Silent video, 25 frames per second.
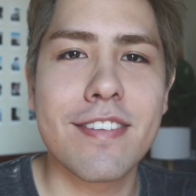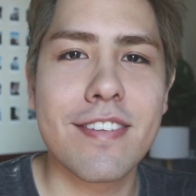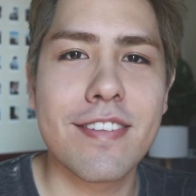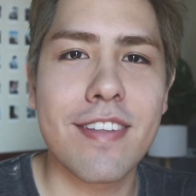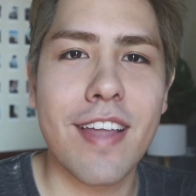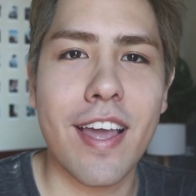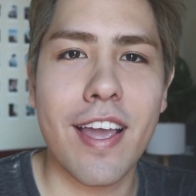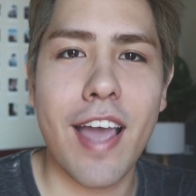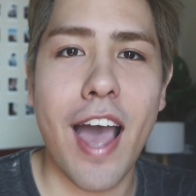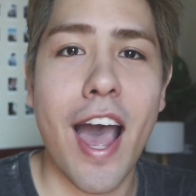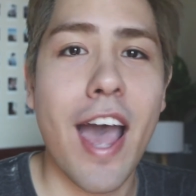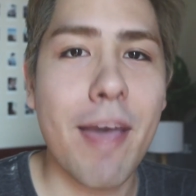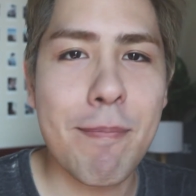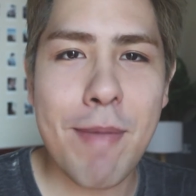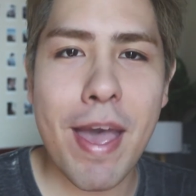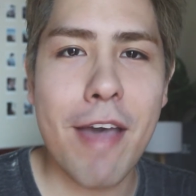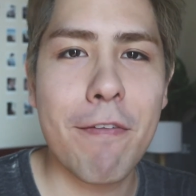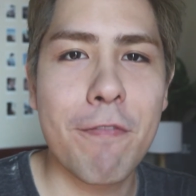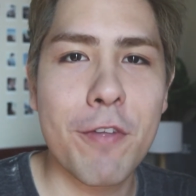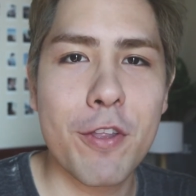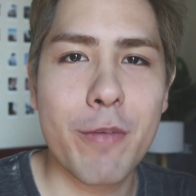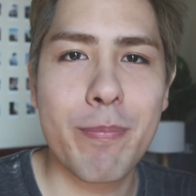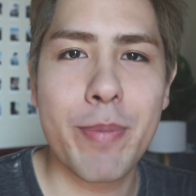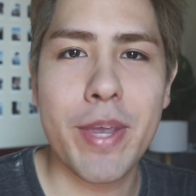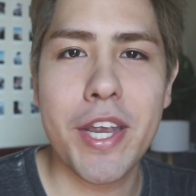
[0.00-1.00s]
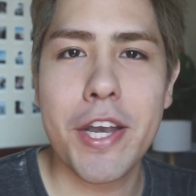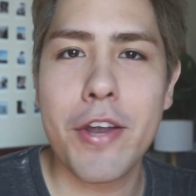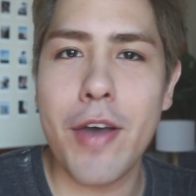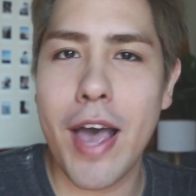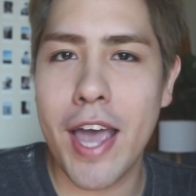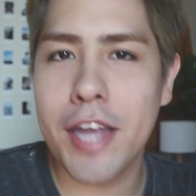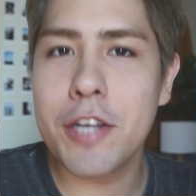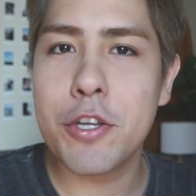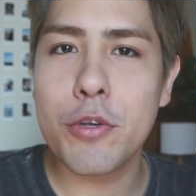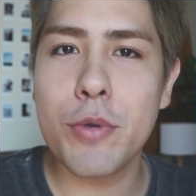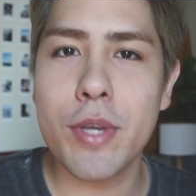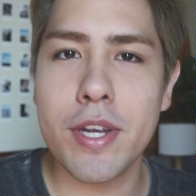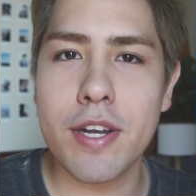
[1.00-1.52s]
Like, I'm half Filipino, I
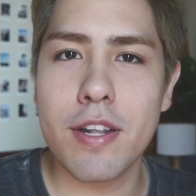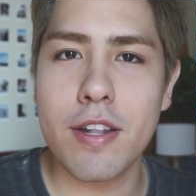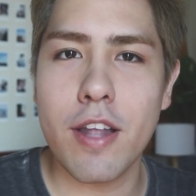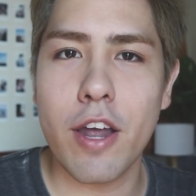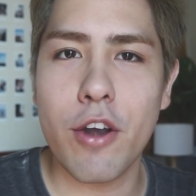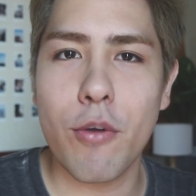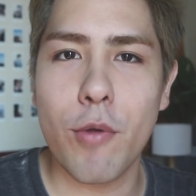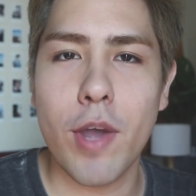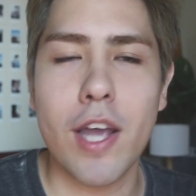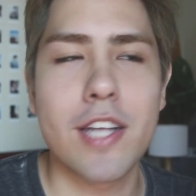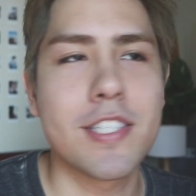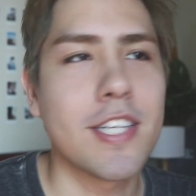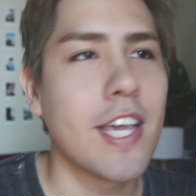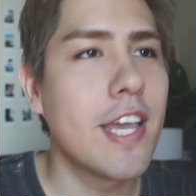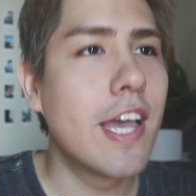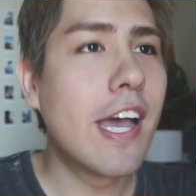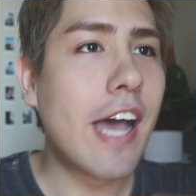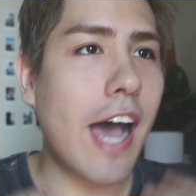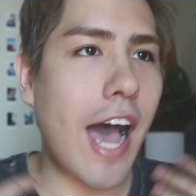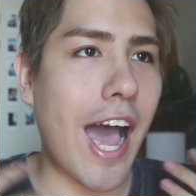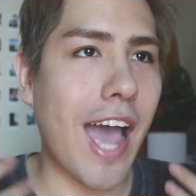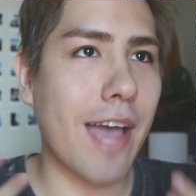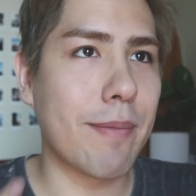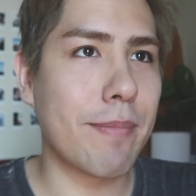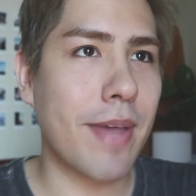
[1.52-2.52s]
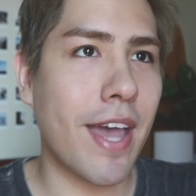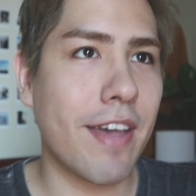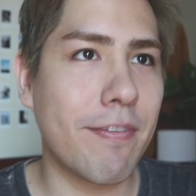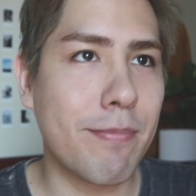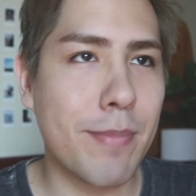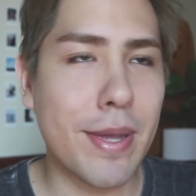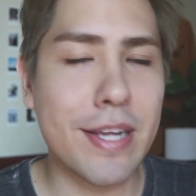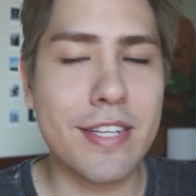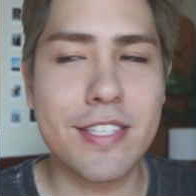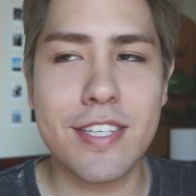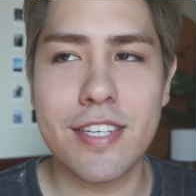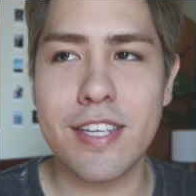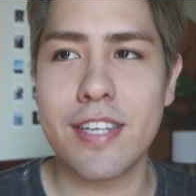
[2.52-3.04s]
do eat a lot of rice. I'm half
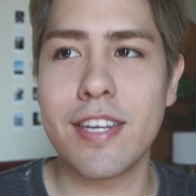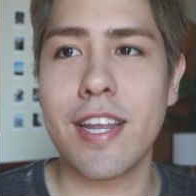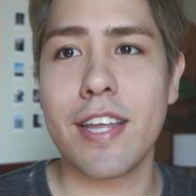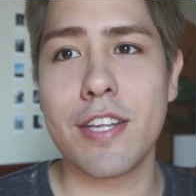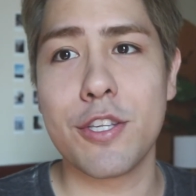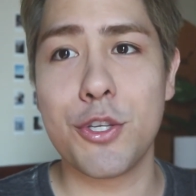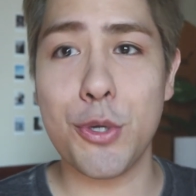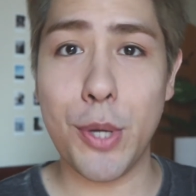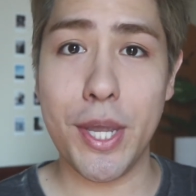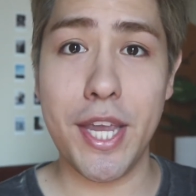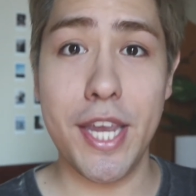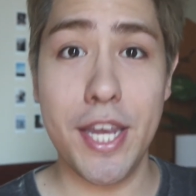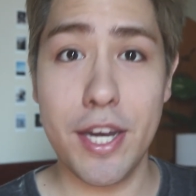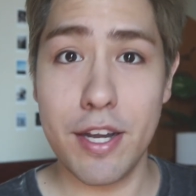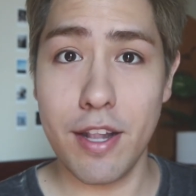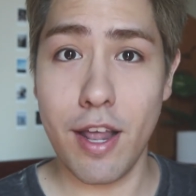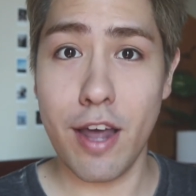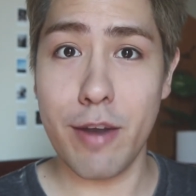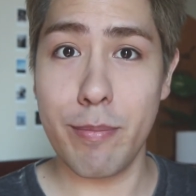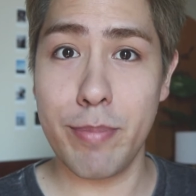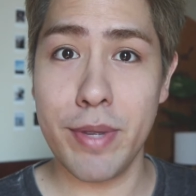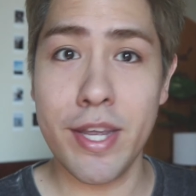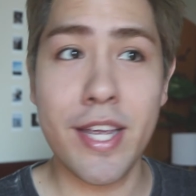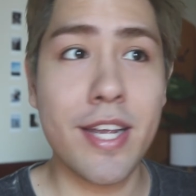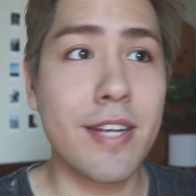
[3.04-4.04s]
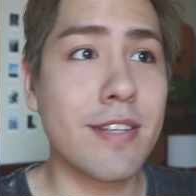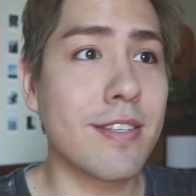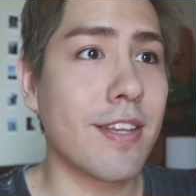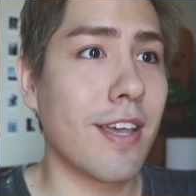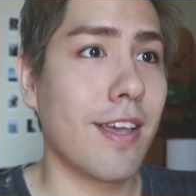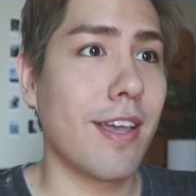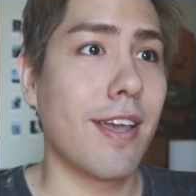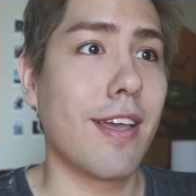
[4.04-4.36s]
Mexican, do I eat a lot of beans?